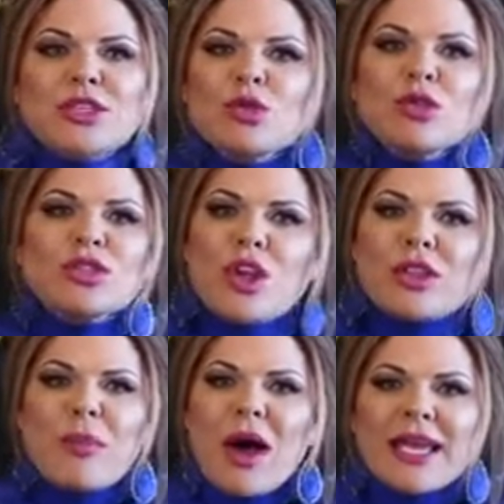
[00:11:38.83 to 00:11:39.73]
stools on
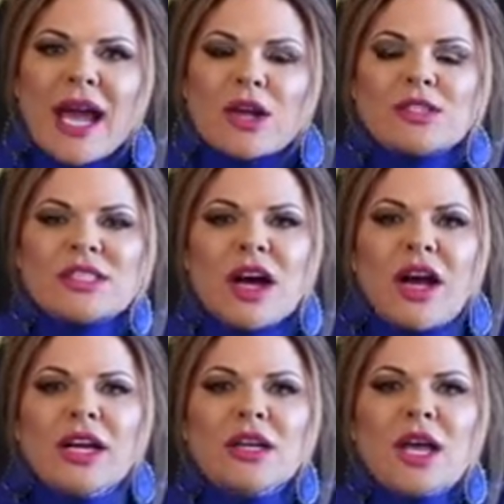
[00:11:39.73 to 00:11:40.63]
the bakkie
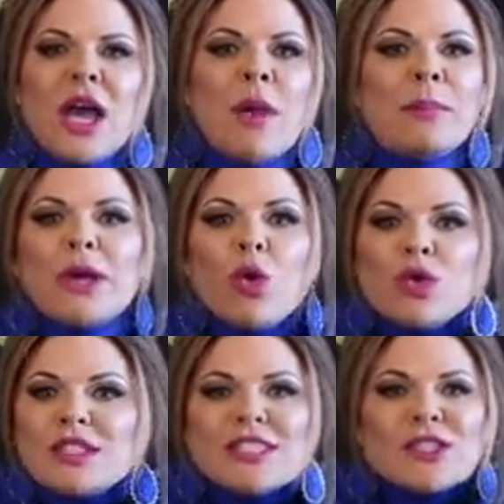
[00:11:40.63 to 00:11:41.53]
outside
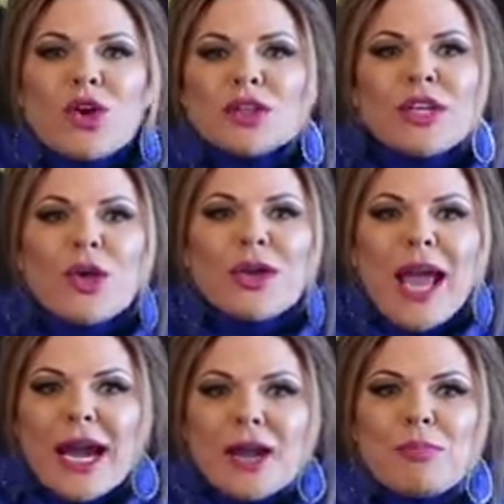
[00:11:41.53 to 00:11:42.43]
because he's got no
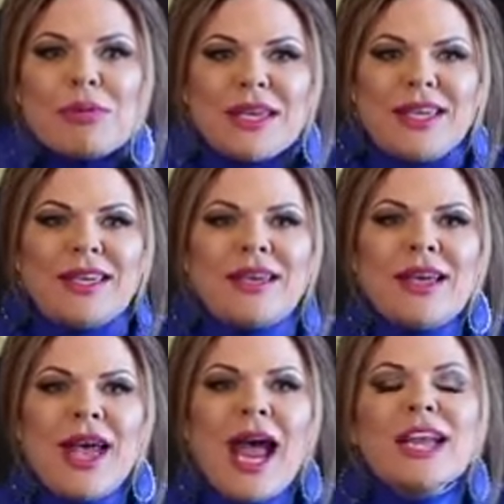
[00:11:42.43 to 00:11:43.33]
canopy
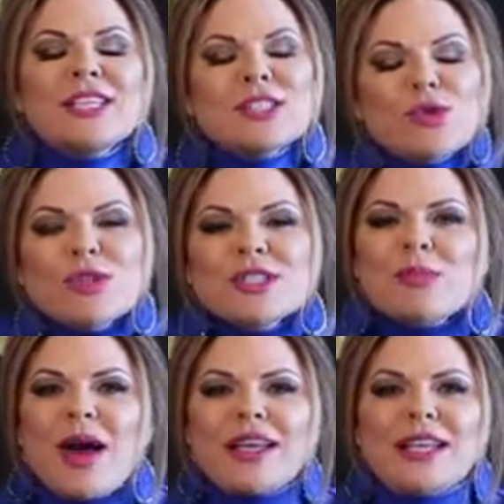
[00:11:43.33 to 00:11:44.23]
and his stools
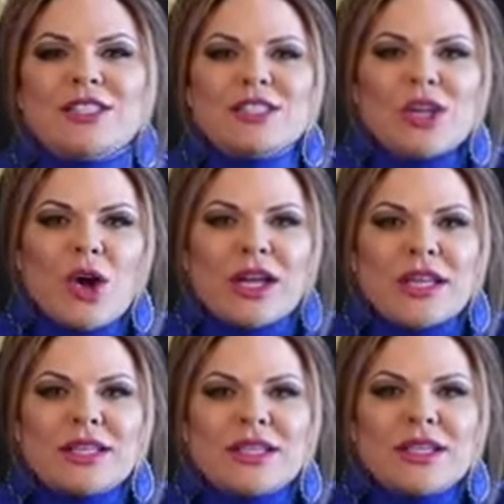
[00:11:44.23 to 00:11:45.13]
might get
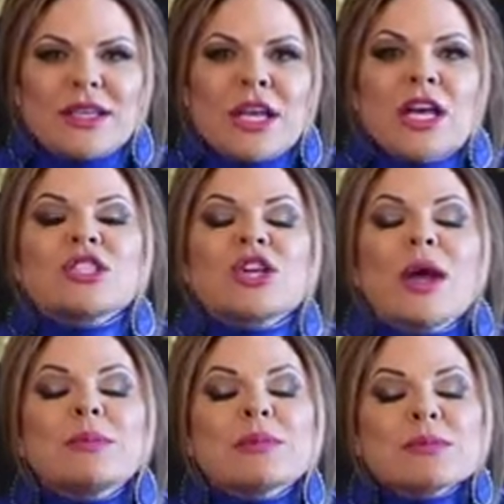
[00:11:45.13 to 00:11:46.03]
stolen. So
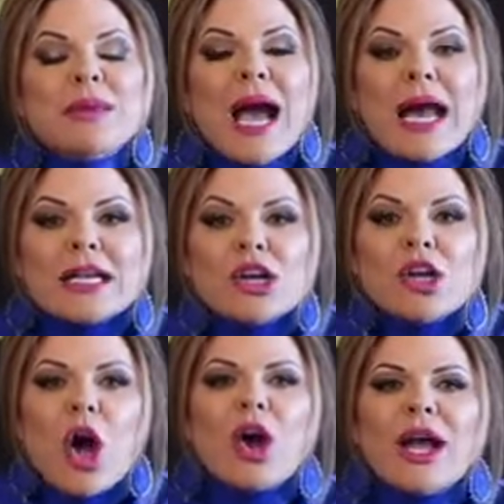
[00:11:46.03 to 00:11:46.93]
it must be under
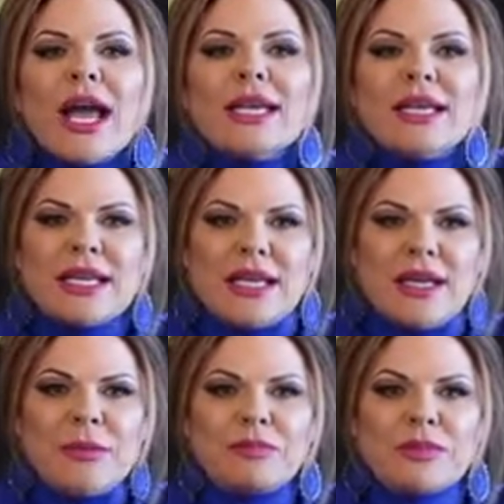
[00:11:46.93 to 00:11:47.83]
lock and
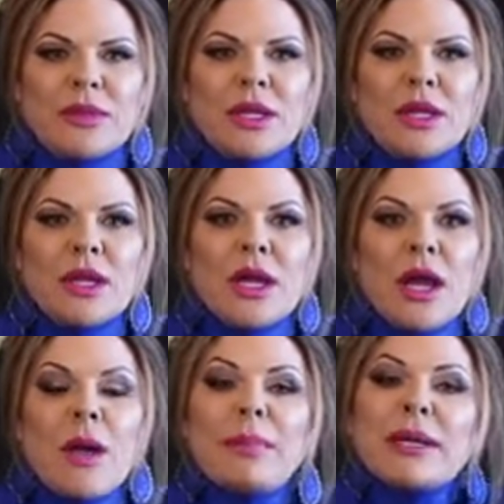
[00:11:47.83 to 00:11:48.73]
key.
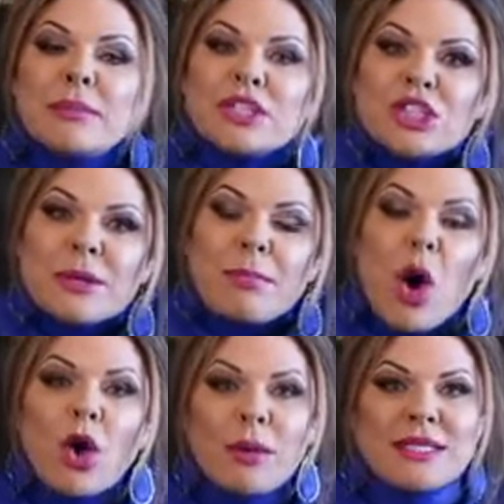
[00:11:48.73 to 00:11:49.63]
But must she
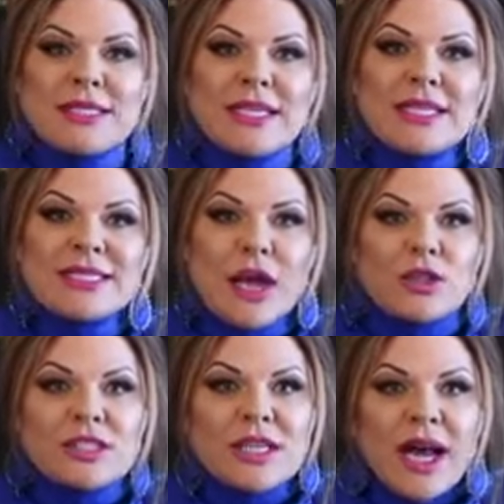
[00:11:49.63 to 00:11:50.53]
park a Mercedes
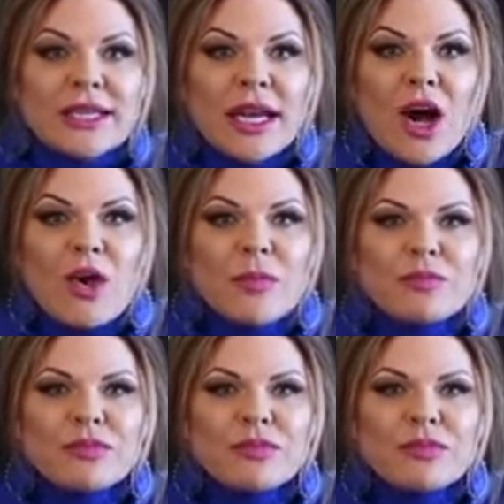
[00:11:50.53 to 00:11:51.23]
outside now?